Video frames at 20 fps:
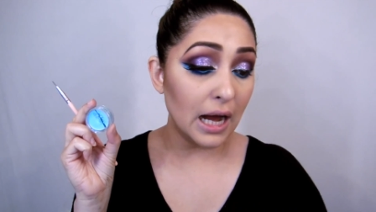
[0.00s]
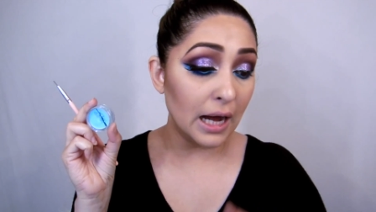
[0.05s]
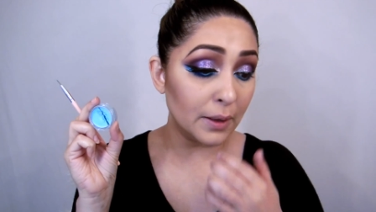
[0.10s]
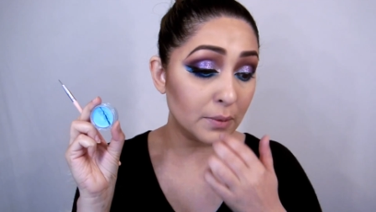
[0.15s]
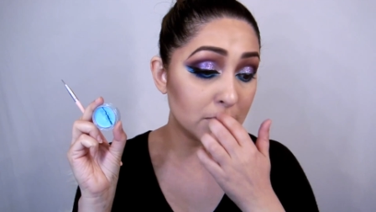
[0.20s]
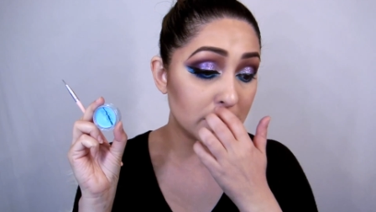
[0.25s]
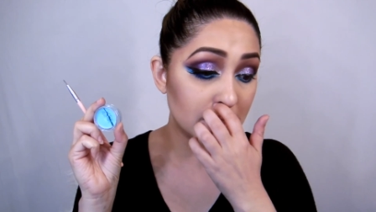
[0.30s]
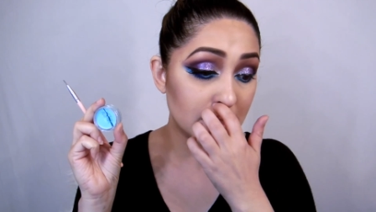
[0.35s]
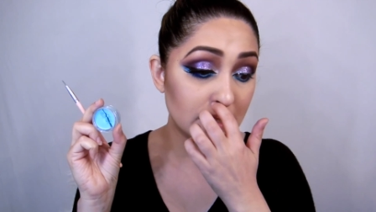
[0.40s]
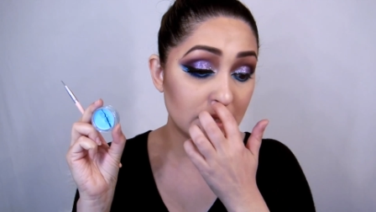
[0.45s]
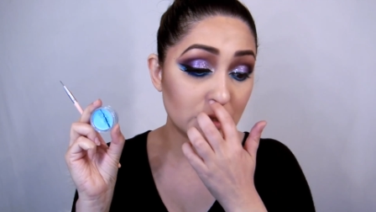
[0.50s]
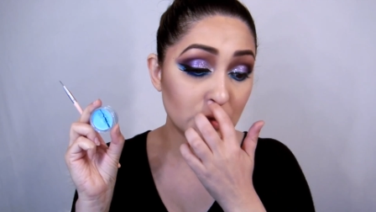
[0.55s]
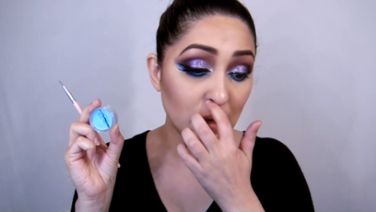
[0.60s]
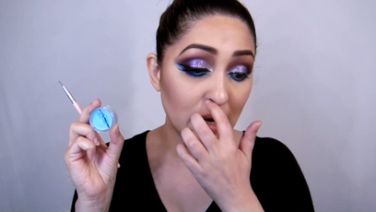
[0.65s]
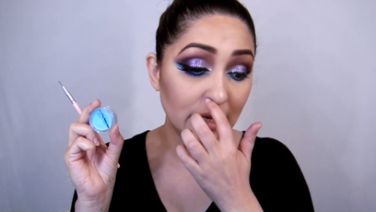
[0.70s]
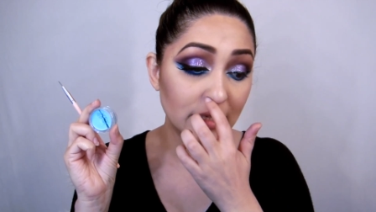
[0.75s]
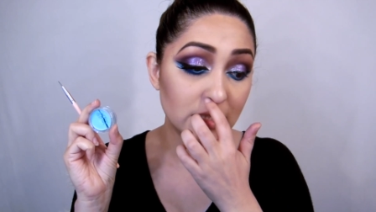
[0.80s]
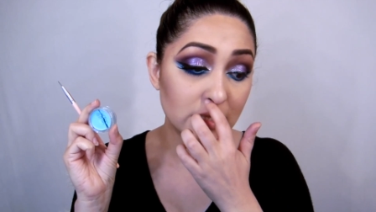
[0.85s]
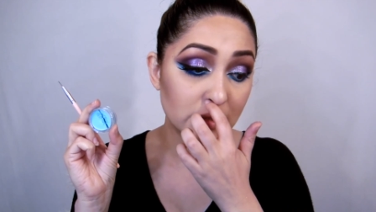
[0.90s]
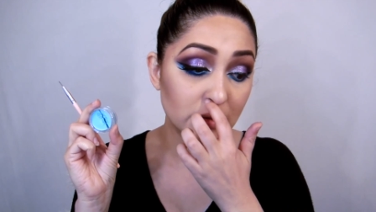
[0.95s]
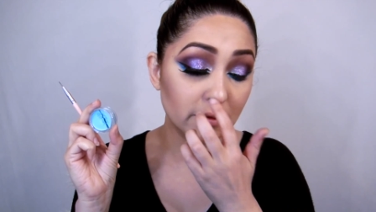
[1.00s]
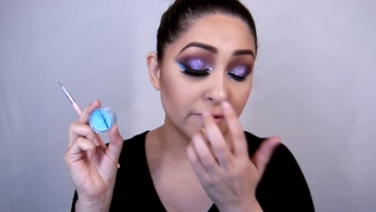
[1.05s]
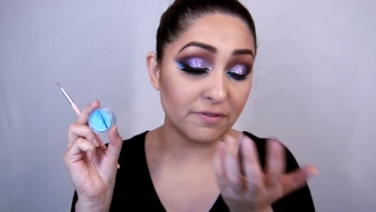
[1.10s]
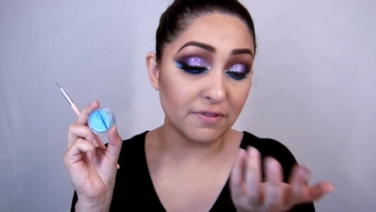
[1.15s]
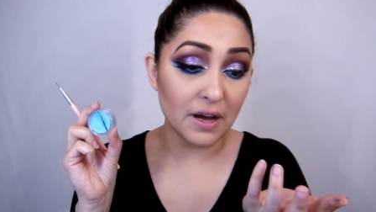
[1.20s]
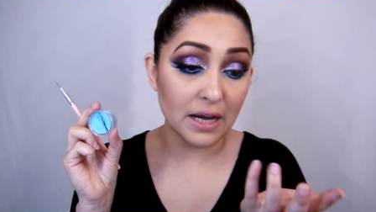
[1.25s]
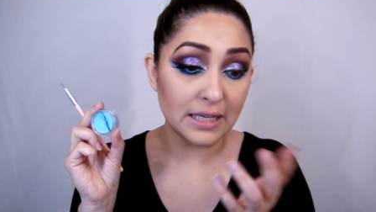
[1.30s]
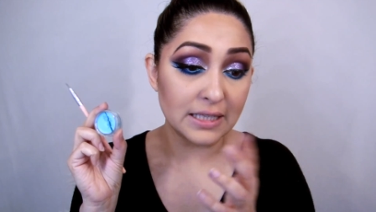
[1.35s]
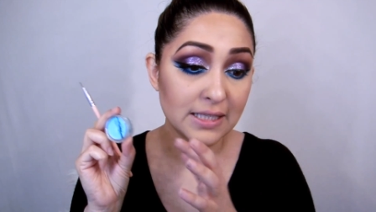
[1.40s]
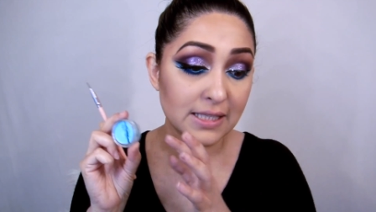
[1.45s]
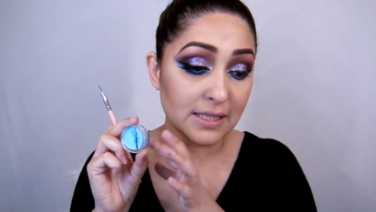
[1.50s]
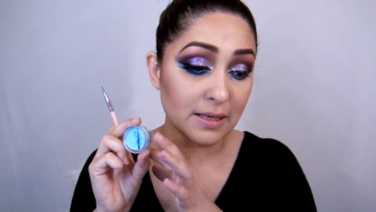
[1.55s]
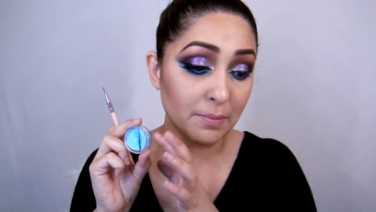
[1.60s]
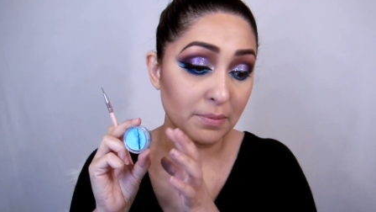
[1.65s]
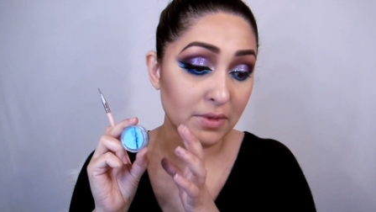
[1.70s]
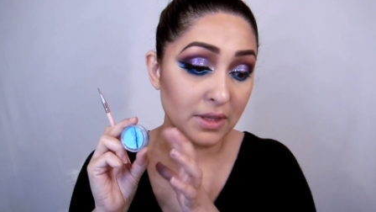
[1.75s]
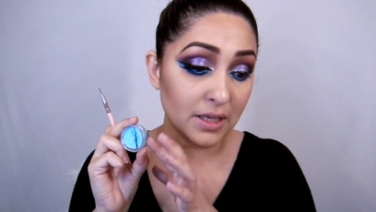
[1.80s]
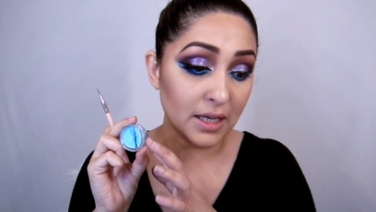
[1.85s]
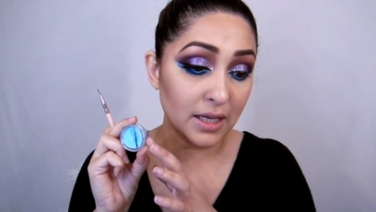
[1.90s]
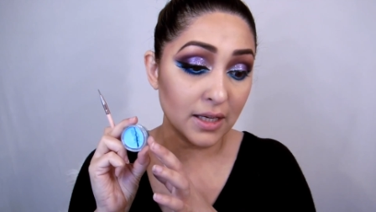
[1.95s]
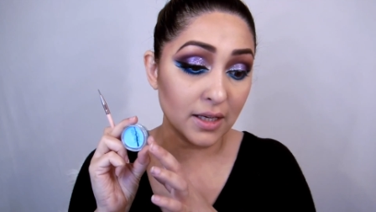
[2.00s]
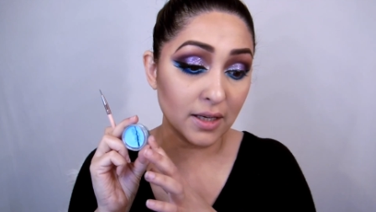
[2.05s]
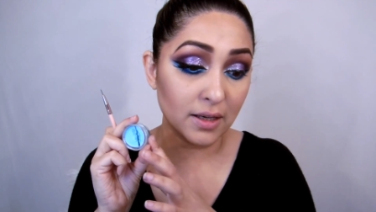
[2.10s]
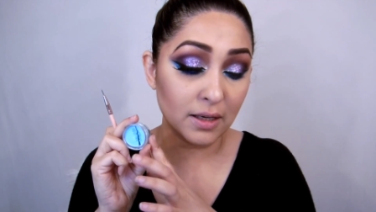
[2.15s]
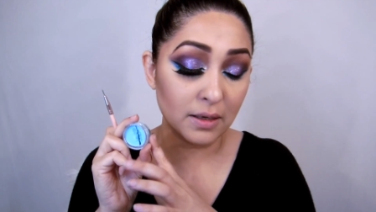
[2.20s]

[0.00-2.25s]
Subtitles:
I was trying to find something